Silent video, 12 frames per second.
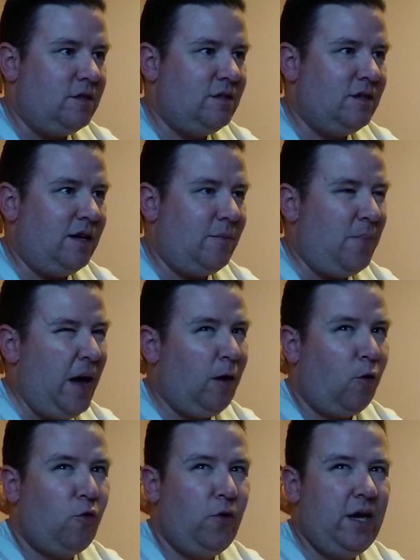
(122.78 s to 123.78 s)
The,
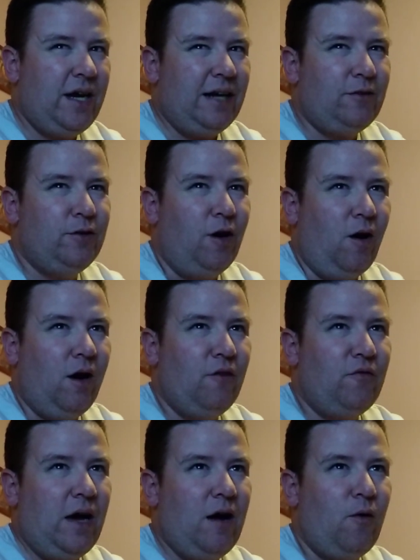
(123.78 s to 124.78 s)
Battle Creek, I don't
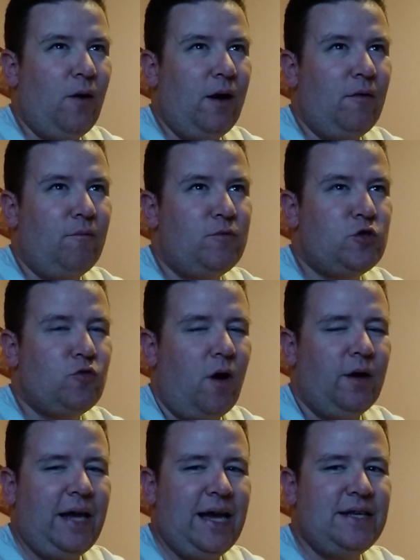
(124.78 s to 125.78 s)
know how
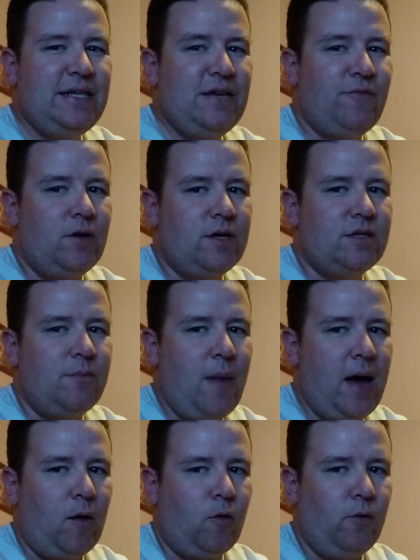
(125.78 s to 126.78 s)
strong Antifa is in
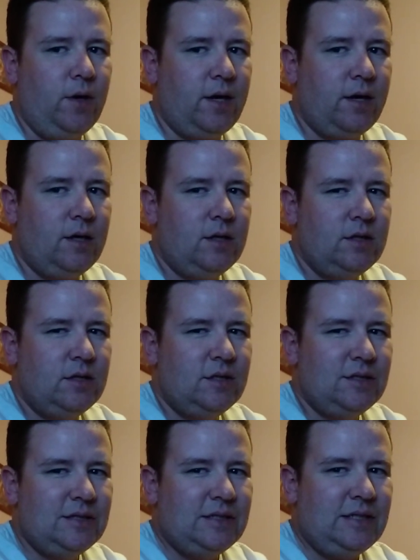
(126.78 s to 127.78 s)
Battle Creek.
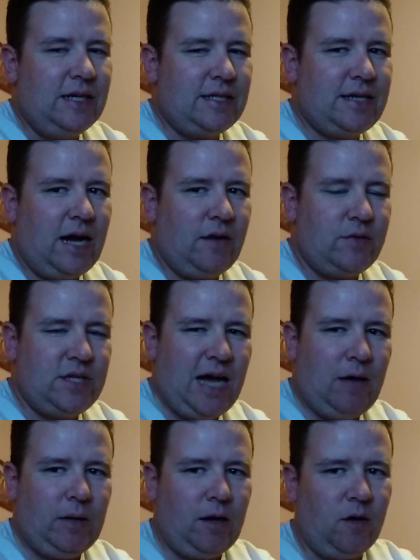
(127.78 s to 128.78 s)
It's kind of a
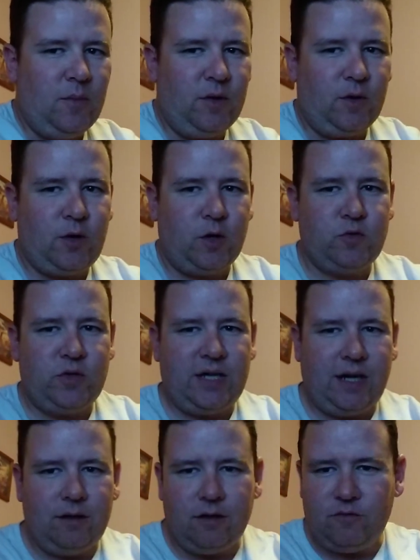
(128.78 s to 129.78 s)
town out in the middle of the country,
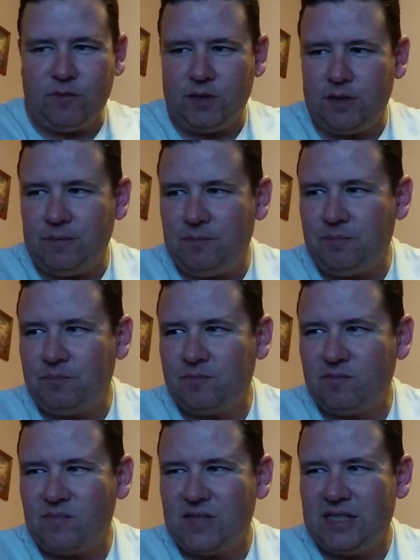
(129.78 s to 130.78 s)
kind of, but
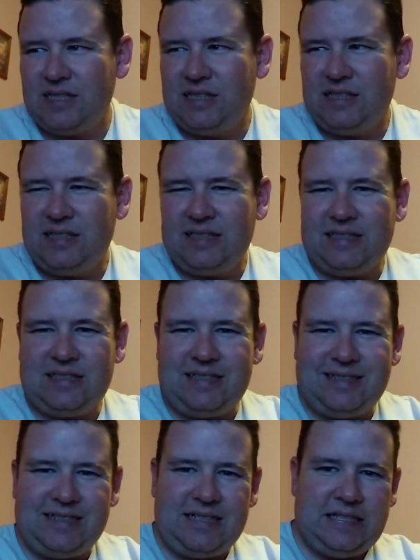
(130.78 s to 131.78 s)

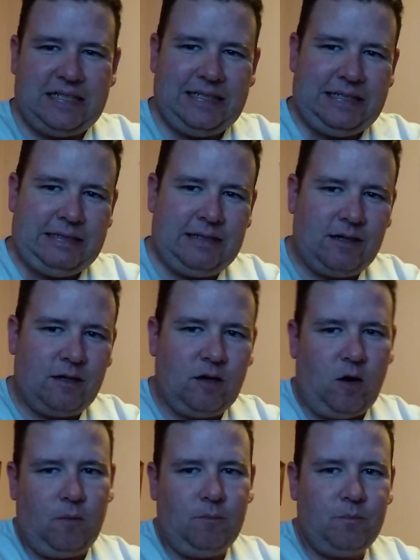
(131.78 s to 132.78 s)
uh, I don't
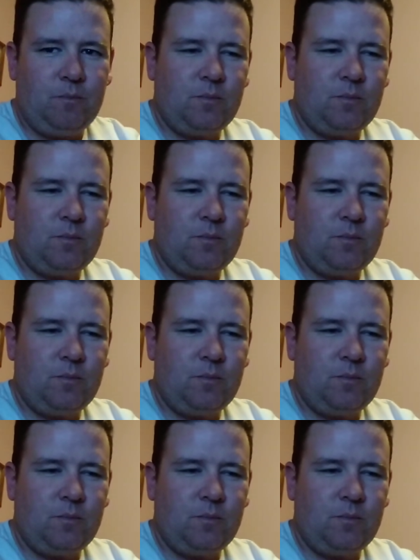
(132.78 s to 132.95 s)
know.